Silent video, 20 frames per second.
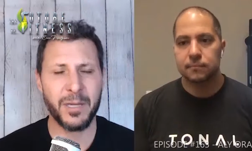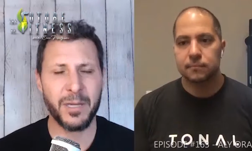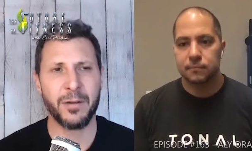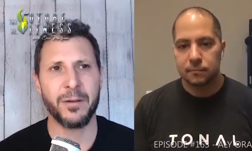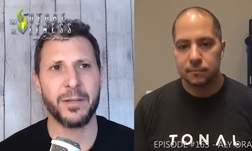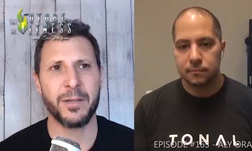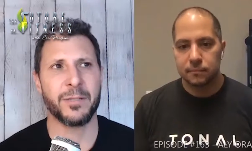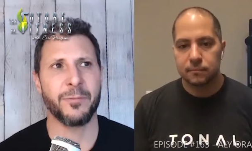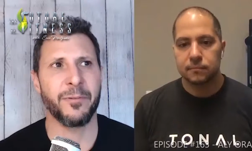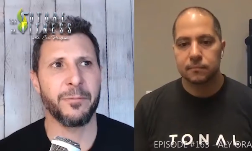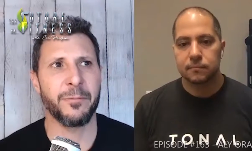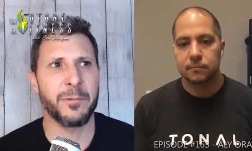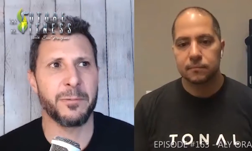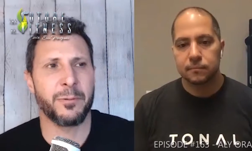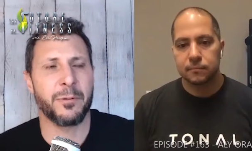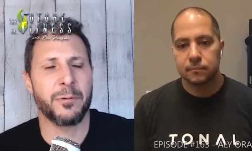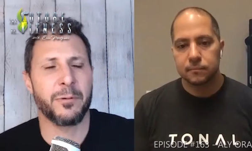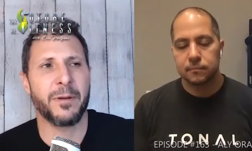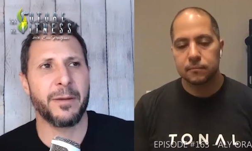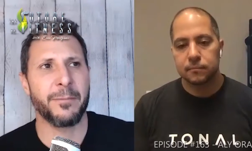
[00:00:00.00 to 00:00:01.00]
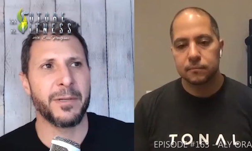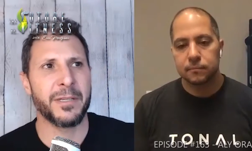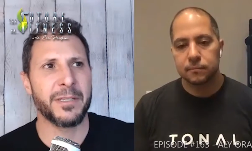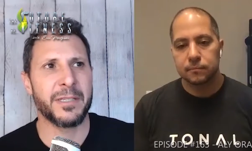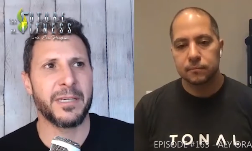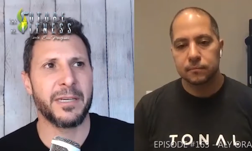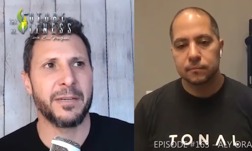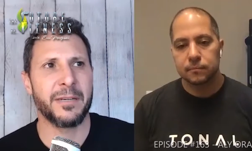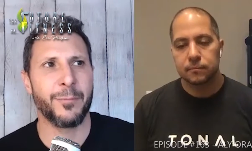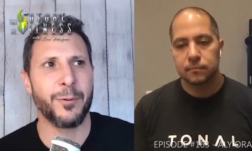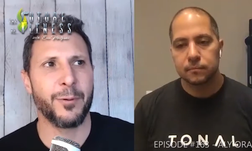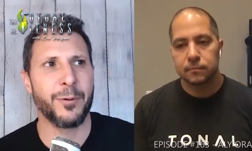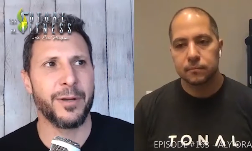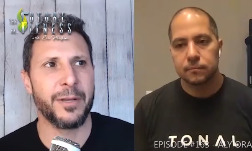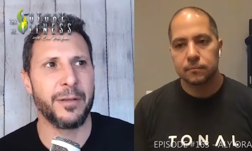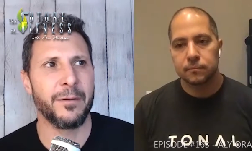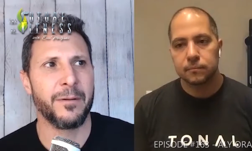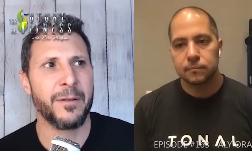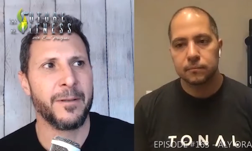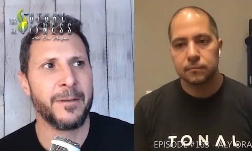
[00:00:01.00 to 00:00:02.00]
Speaker 1: I, I'm curious from a programming
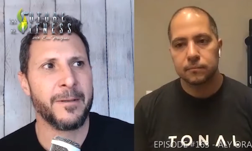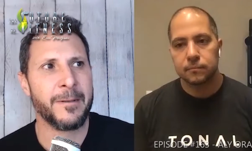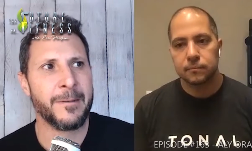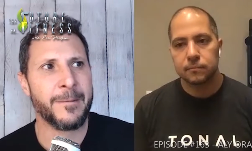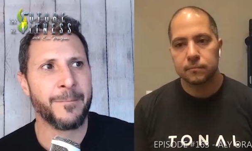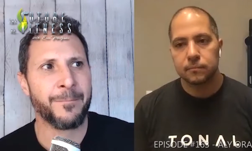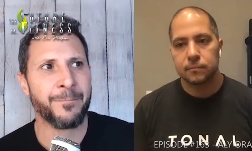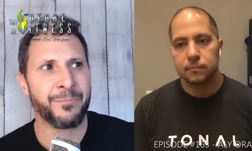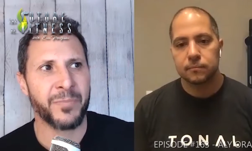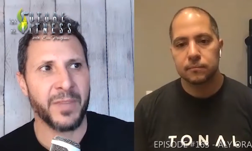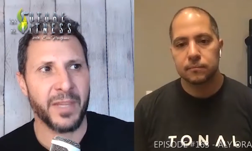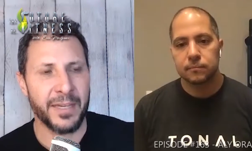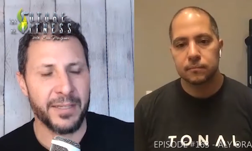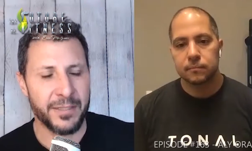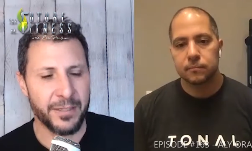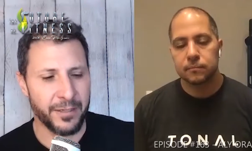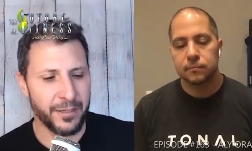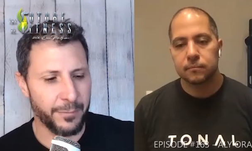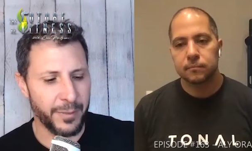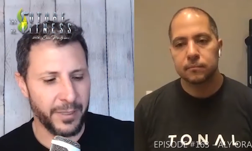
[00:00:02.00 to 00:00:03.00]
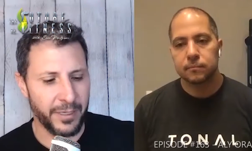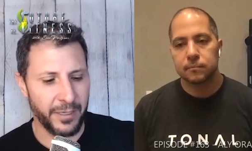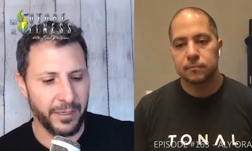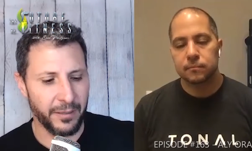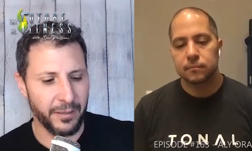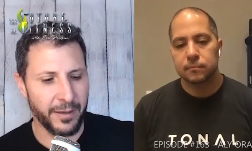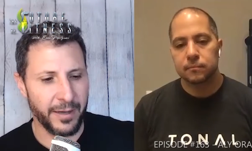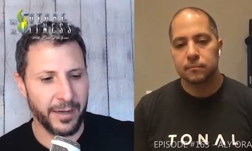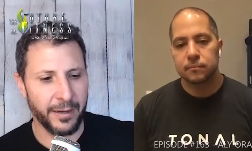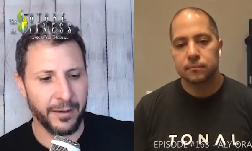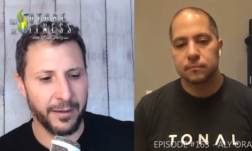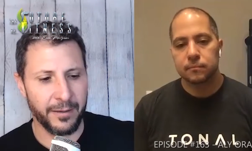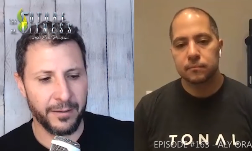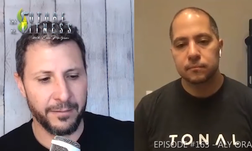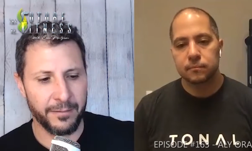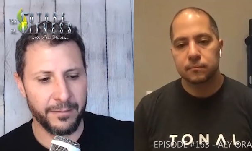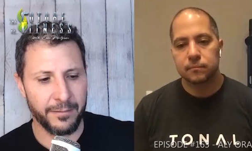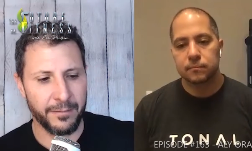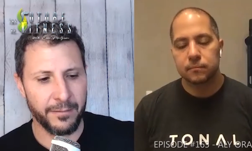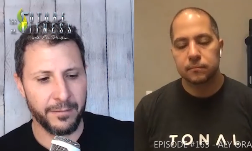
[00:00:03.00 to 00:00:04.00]
standpoint, is it going to be
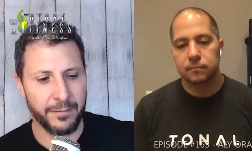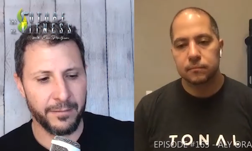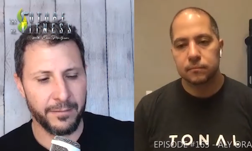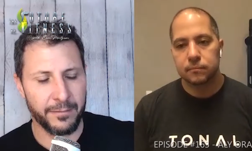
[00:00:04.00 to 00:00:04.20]
like,